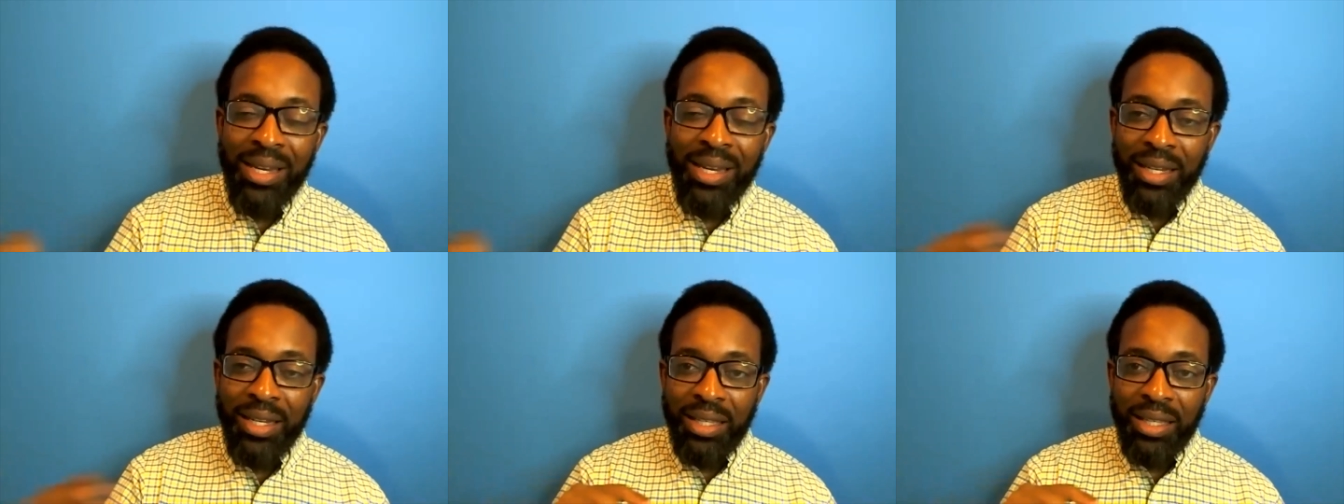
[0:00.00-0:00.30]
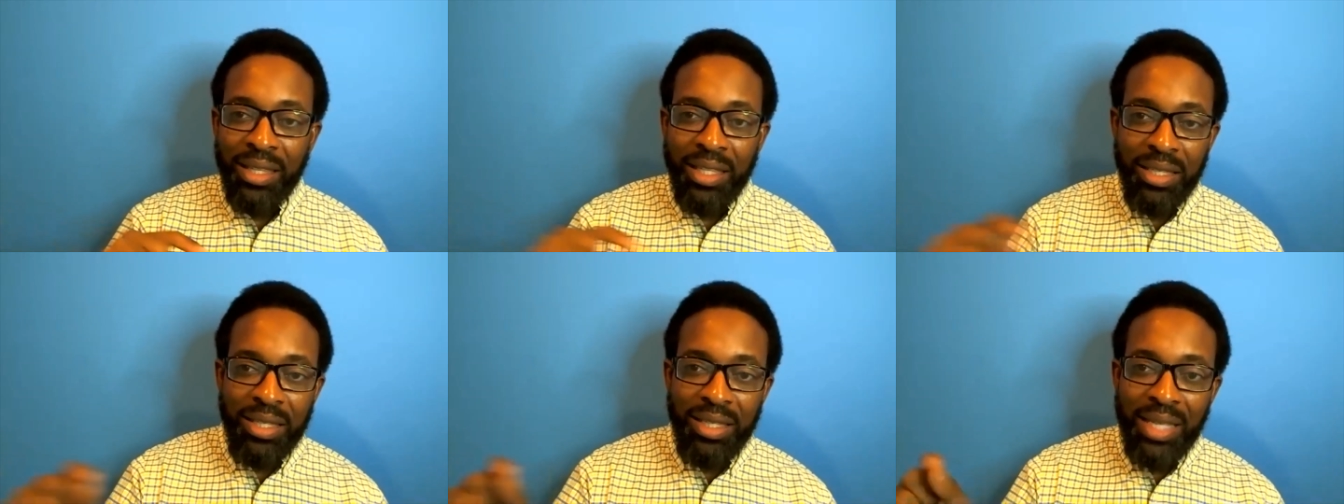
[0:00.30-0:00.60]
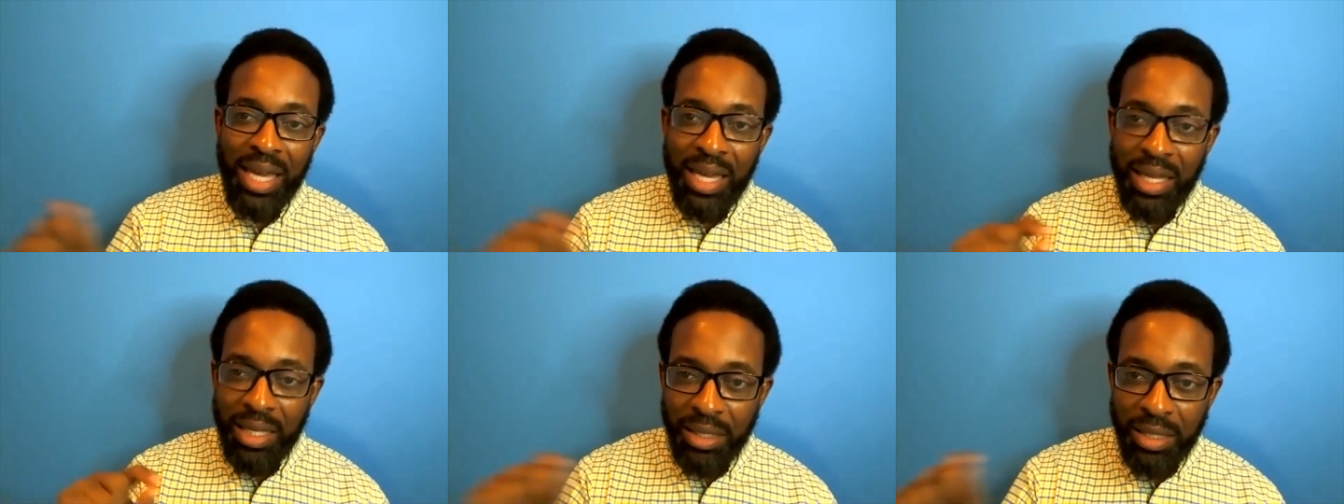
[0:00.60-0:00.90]
link that
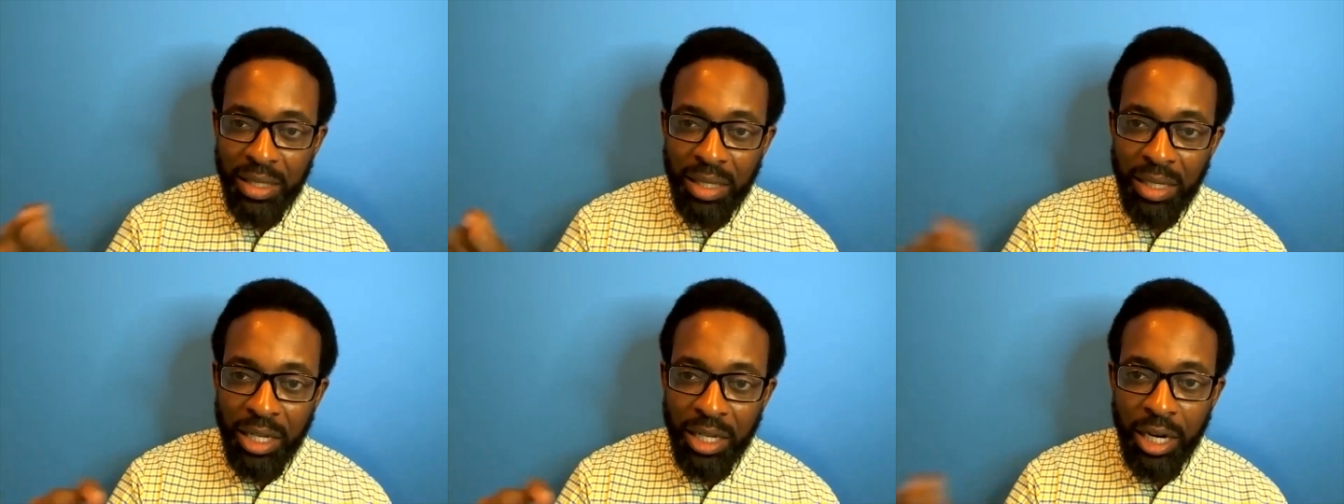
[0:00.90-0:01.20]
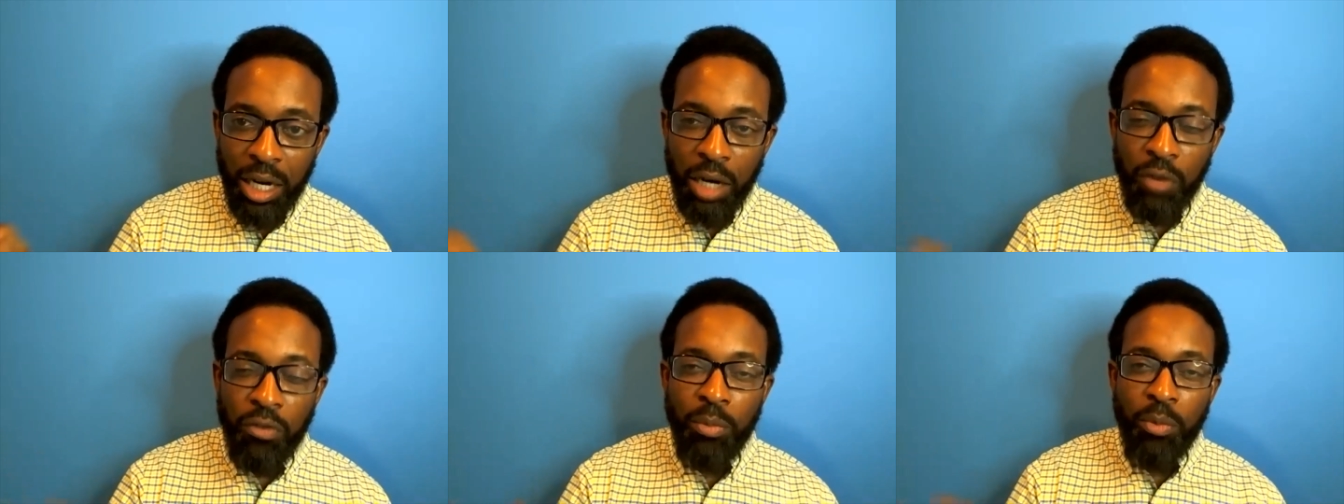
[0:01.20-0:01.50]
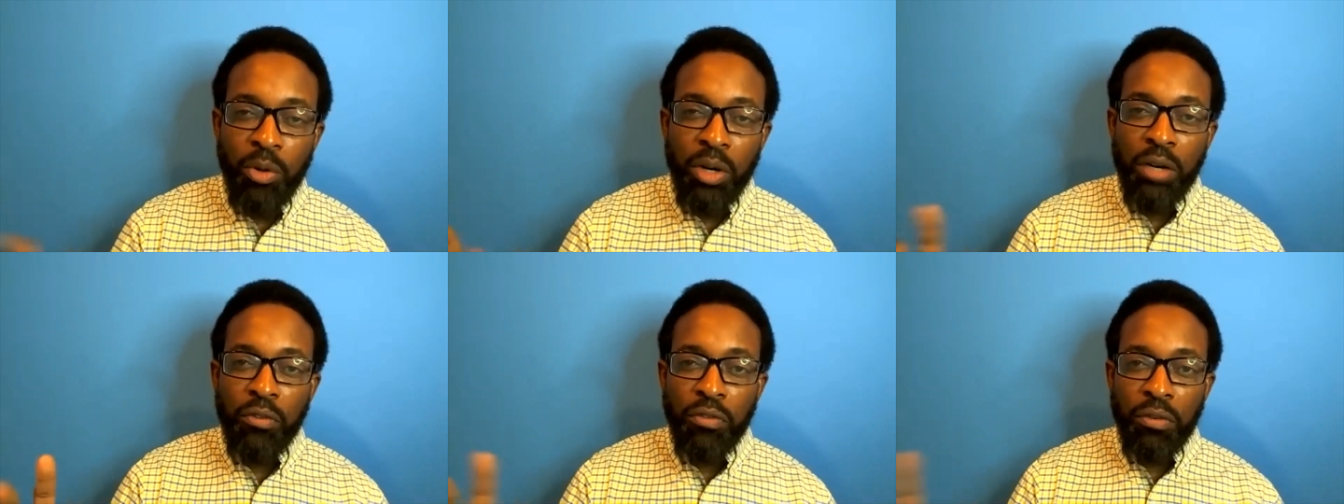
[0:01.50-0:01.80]
says click here for
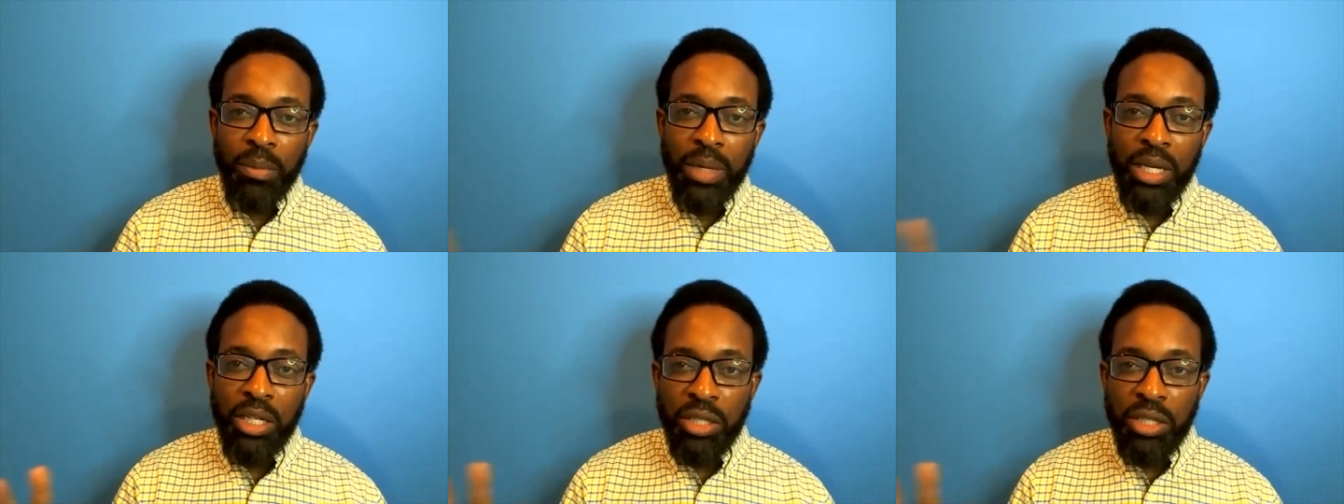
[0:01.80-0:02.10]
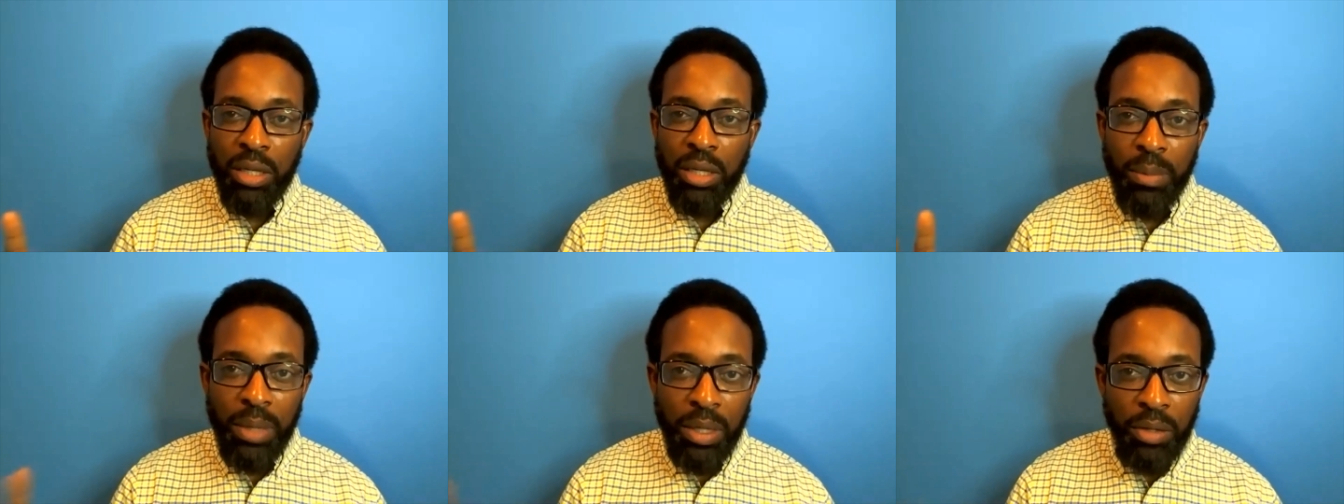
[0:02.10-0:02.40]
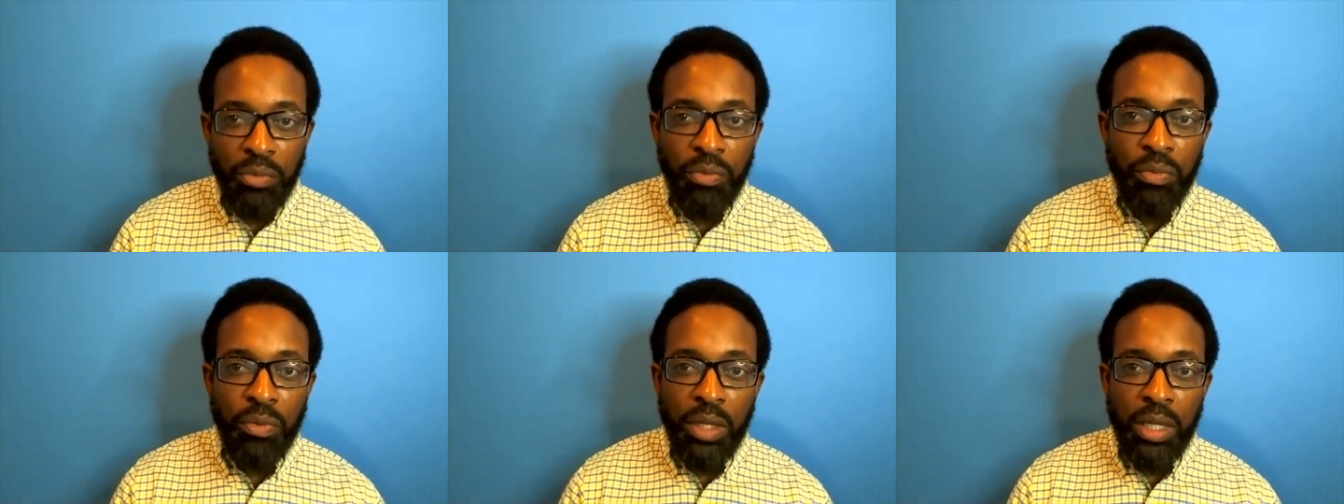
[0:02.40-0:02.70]
more information
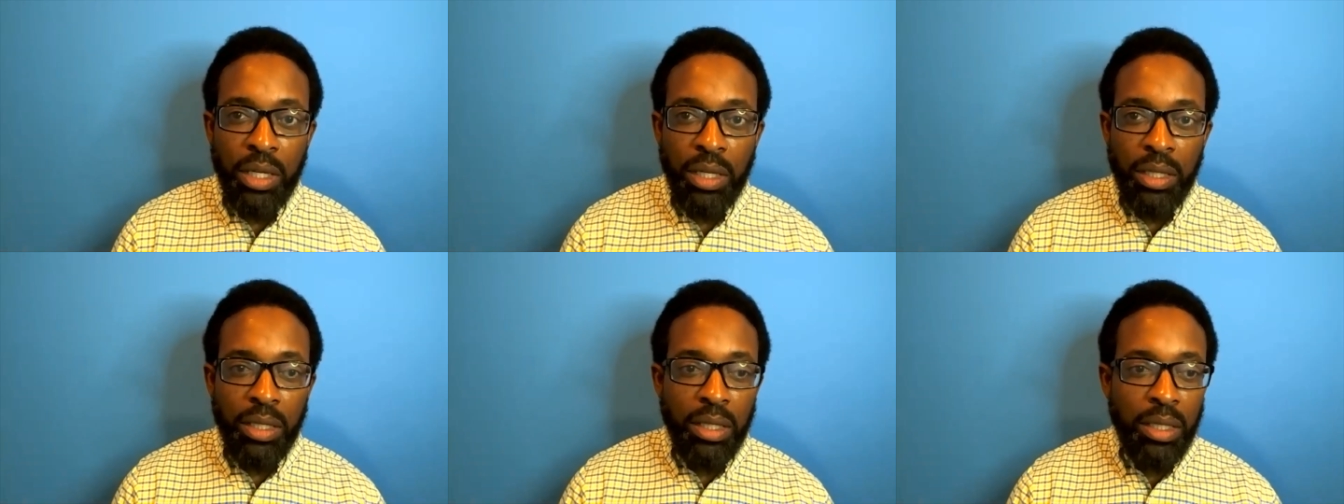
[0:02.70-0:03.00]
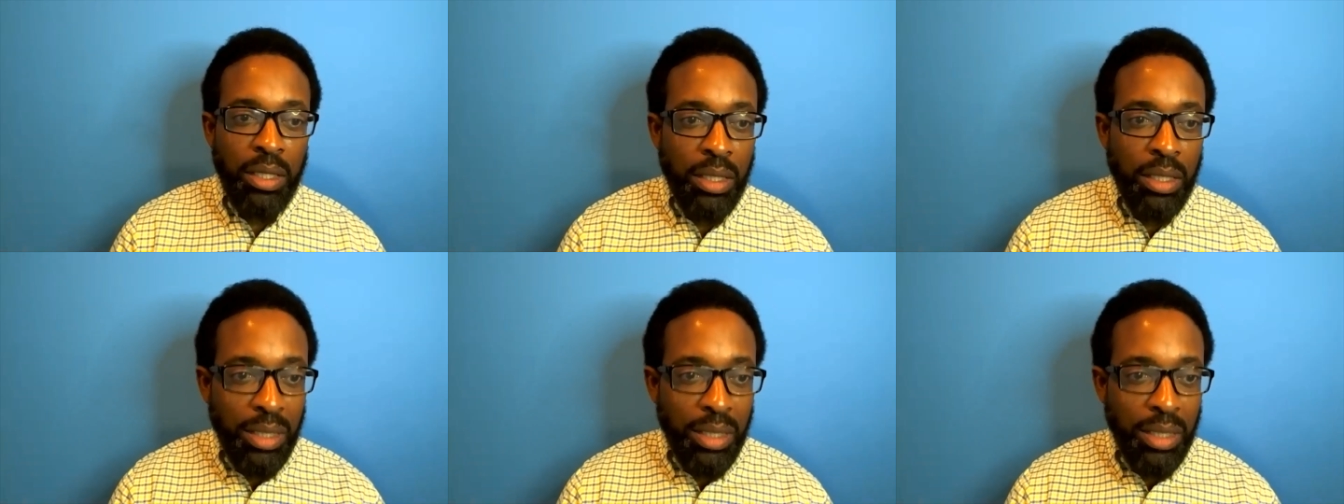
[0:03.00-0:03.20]
about the